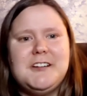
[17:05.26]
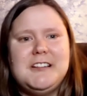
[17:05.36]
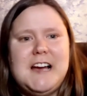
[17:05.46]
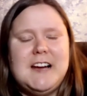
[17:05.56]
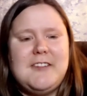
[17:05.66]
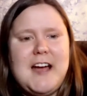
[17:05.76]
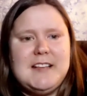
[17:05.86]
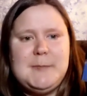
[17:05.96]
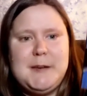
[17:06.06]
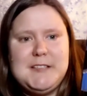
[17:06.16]
a lot of
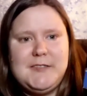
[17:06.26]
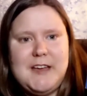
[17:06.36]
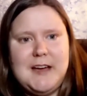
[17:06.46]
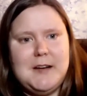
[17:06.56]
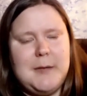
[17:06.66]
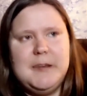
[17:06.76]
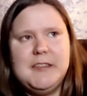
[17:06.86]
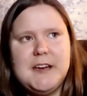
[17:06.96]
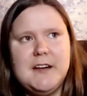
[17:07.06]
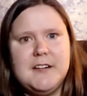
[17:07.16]
aspects of that. I mean, the
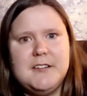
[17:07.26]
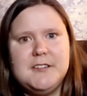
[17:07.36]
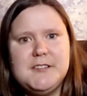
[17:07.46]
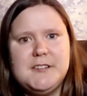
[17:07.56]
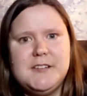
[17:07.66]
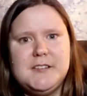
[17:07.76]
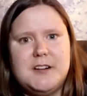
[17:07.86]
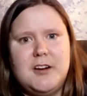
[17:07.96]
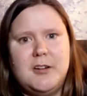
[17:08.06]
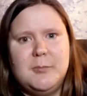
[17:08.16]
characters are
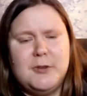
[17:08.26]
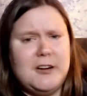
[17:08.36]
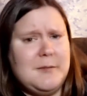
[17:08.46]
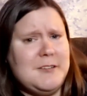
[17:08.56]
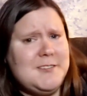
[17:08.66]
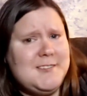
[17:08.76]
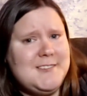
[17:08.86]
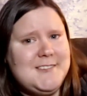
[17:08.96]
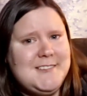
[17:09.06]
all pretty much,